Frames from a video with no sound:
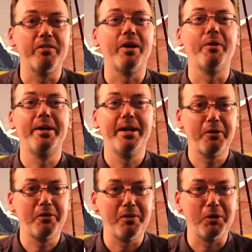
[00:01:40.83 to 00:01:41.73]
So I now
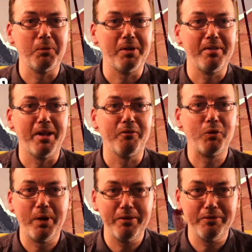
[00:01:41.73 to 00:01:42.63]
consider myself
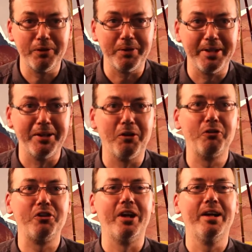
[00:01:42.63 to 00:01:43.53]
quite fluent in
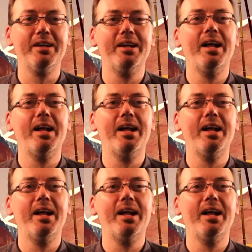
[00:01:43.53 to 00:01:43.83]
otter.